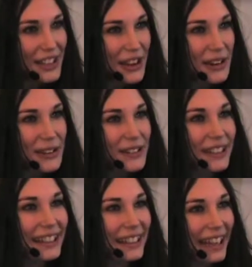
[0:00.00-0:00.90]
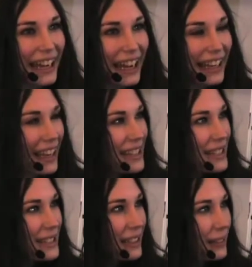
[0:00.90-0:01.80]
So I
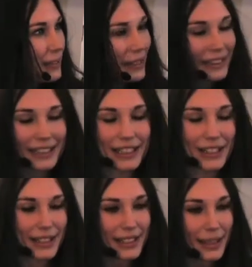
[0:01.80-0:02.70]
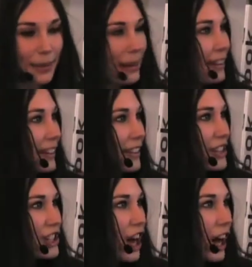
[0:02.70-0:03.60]
guess when you see somebody like in
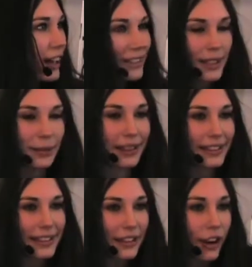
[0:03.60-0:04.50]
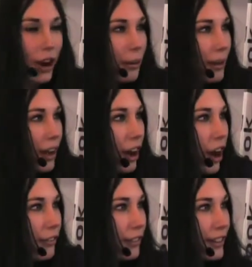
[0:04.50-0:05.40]
the Saw, someone gets their arm cut
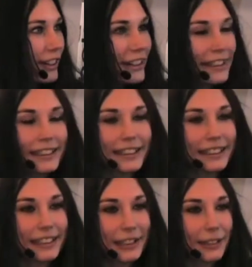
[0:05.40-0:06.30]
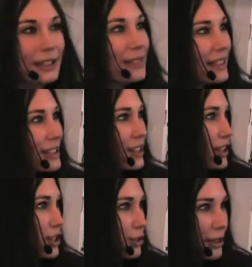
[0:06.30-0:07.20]
off, or even in
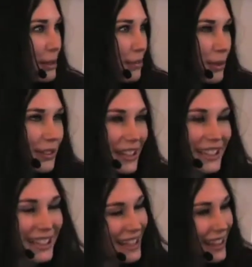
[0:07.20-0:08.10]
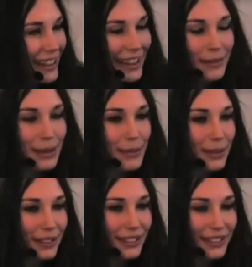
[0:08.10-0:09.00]
the Scream movies,
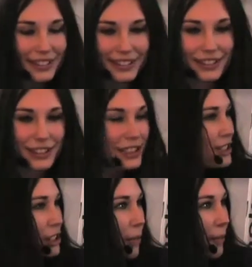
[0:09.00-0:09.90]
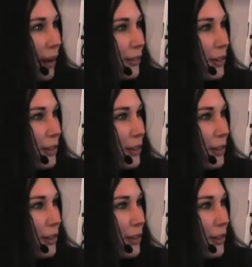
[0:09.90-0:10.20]
people jump out of